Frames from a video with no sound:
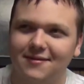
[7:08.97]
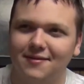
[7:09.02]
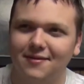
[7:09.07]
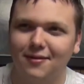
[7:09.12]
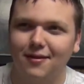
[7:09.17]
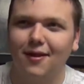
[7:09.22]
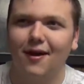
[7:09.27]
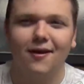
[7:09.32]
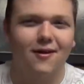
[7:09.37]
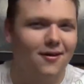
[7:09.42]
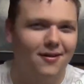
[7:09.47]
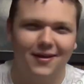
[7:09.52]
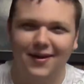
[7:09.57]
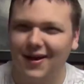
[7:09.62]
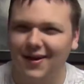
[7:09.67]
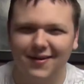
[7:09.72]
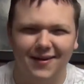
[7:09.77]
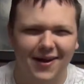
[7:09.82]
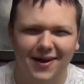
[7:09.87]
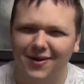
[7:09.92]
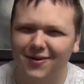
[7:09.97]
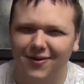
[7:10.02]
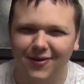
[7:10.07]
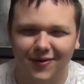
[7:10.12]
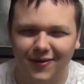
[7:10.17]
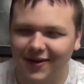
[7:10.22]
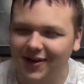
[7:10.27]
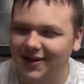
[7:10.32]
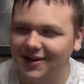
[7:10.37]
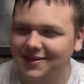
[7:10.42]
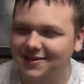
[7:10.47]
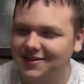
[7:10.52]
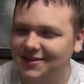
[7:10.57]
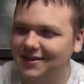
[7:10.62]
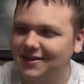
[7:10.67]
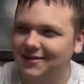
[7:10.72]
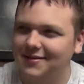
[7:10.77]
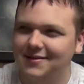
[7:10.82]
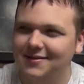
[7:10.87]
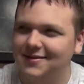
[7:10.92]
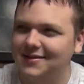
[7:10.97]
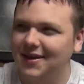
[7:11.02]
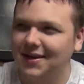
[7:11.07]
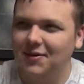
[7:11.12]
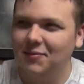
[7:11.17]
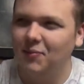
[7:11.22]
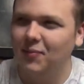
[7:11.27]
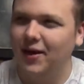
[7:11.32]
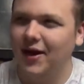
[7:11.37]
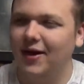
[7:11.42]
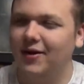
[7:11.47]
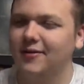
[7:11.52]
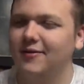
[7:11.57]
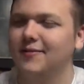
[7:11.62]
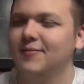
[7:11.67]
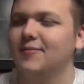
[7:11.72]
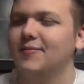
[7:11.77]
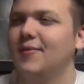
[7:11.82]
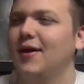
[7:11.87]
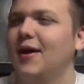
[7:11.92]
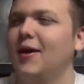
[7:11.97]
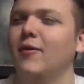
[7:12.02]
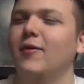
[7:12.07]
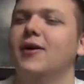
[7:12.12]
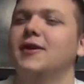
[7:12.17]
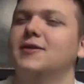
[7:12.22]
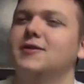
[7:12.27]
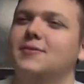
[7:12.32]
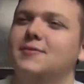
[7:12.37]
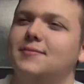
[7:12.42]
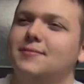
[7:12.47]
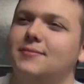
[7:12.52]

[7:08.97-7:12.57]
Luckily, I don't know why I say it. It didn't matter. Anyways.